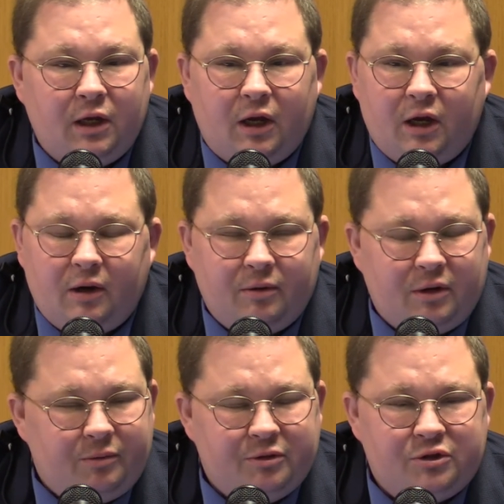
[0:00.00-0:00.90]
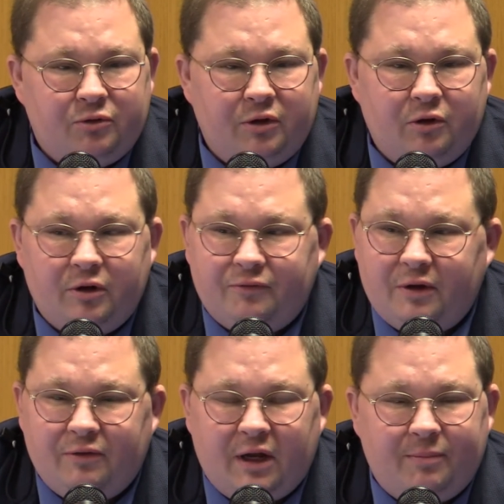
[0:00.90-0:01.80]
everybody's doing good. If
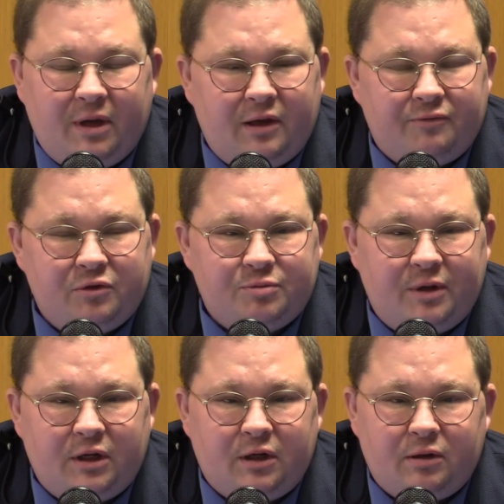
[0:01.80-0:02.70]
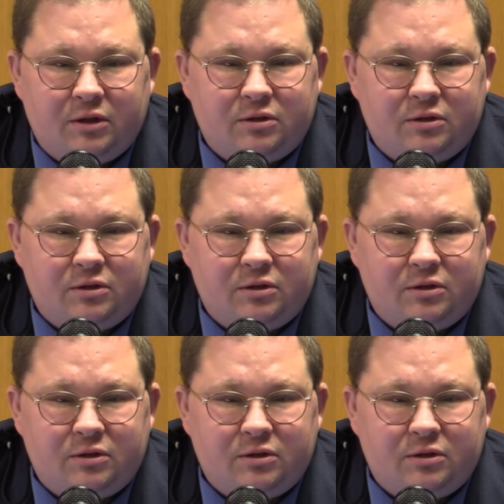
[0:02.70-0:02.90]
there's been a